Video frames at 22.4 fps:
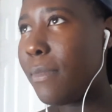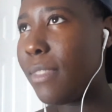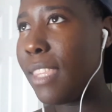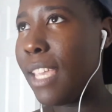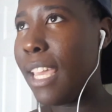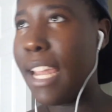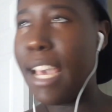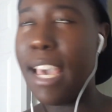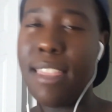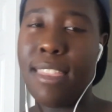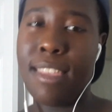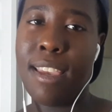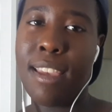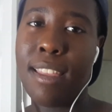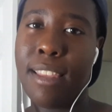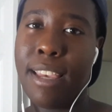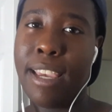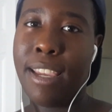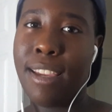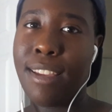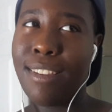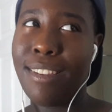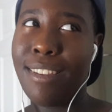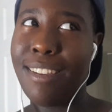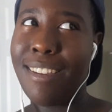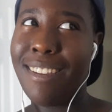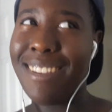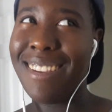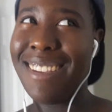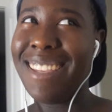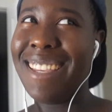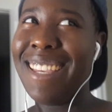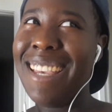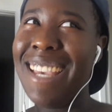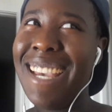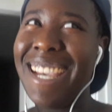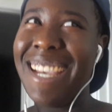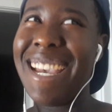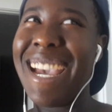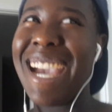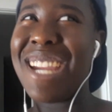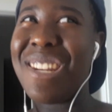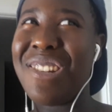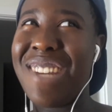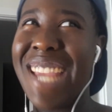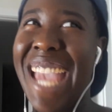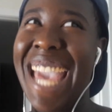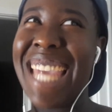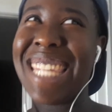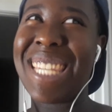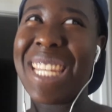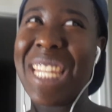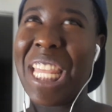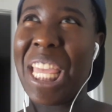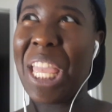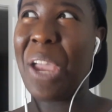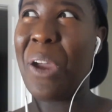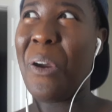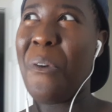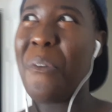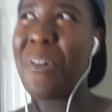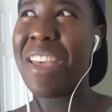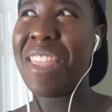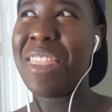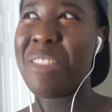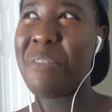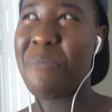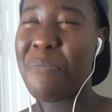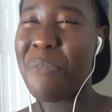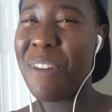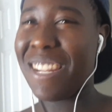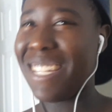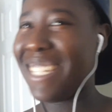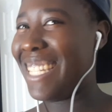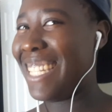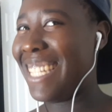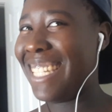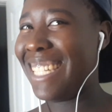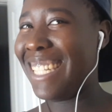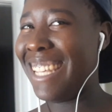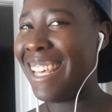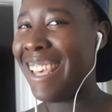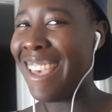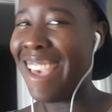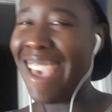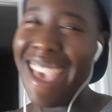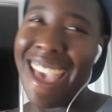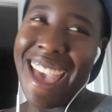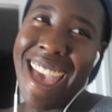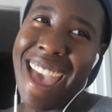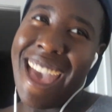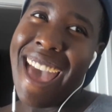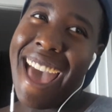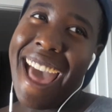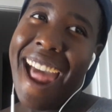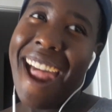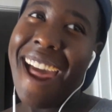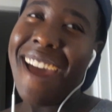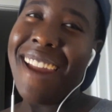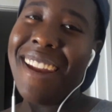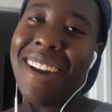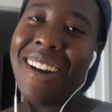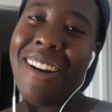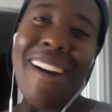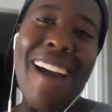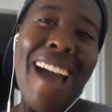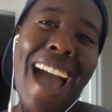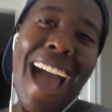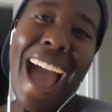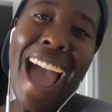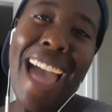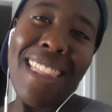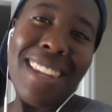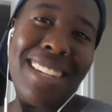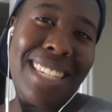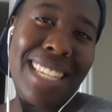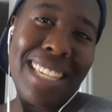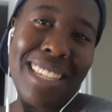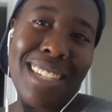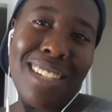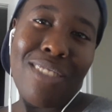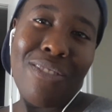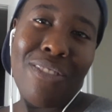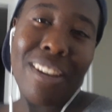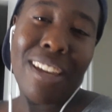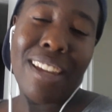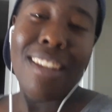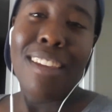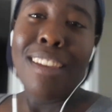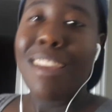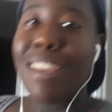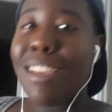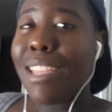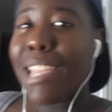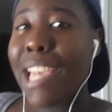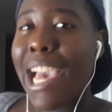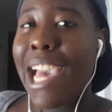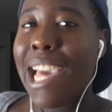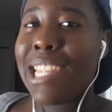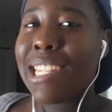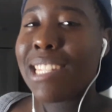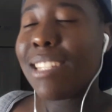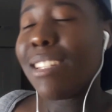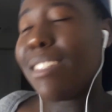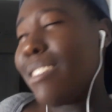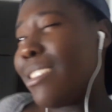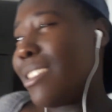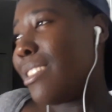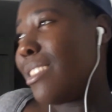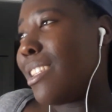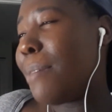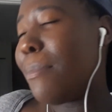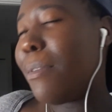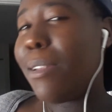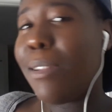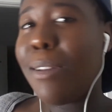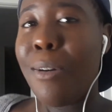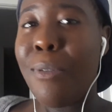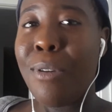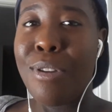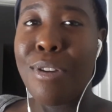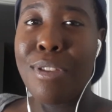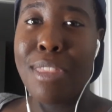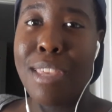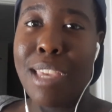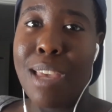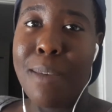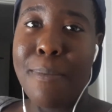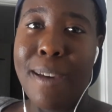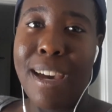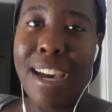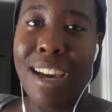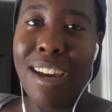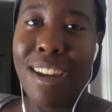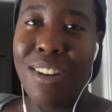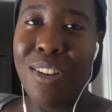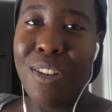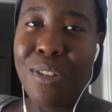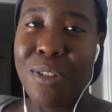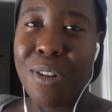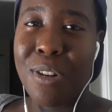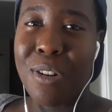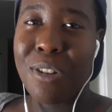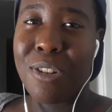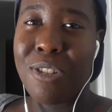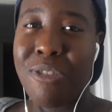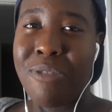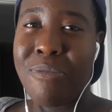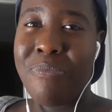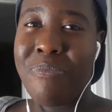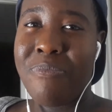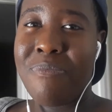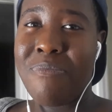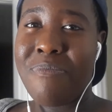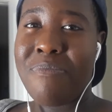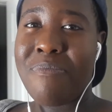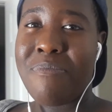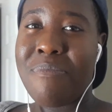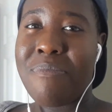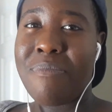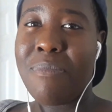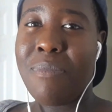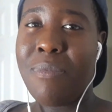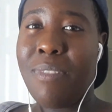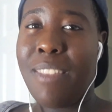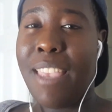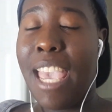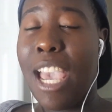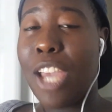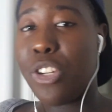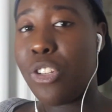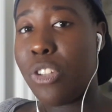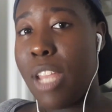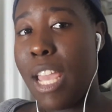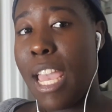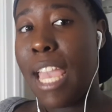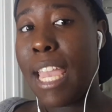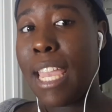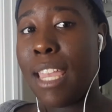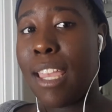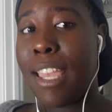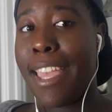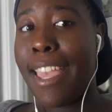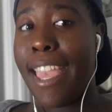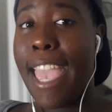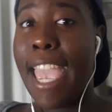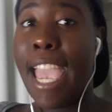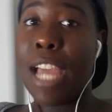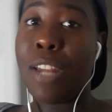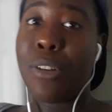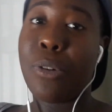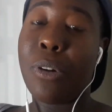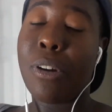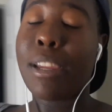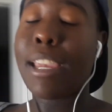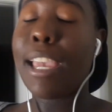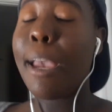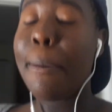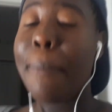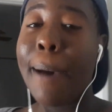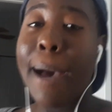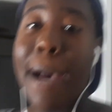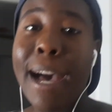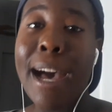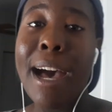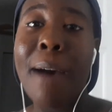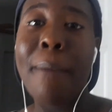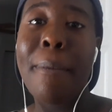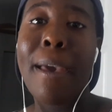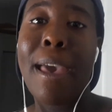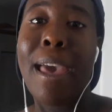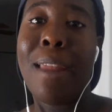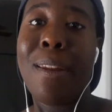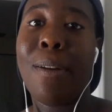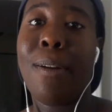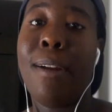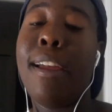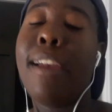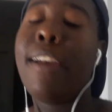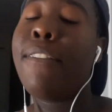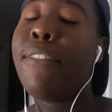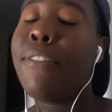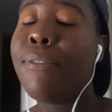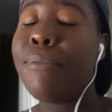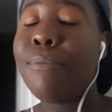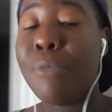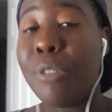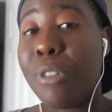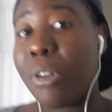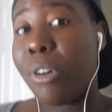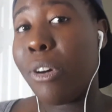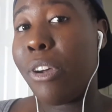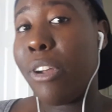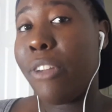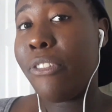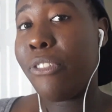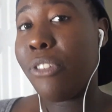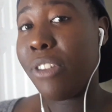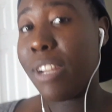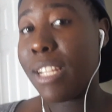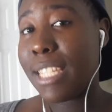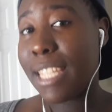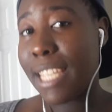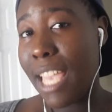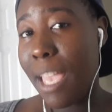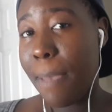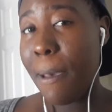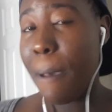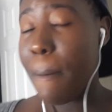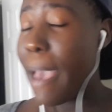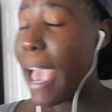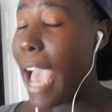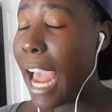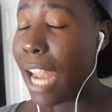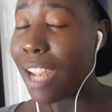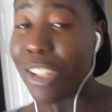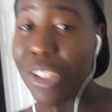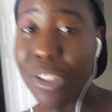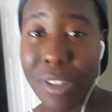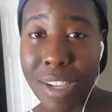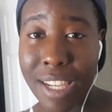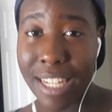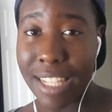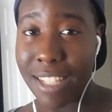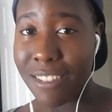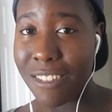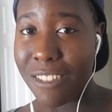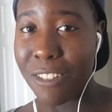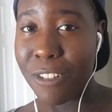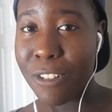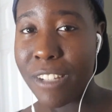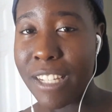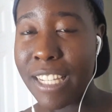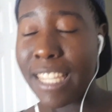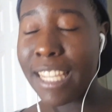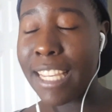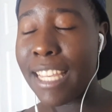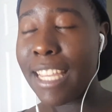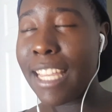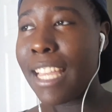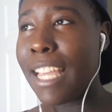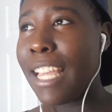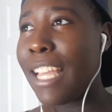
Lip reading: And I think like Andrew Yang is gonna like win the presidency. I don't know. I just think it's fun. Guys, let me know what you think about, Andrew Yang and or K-pop, and or if you're into K-pop, how did you get into it?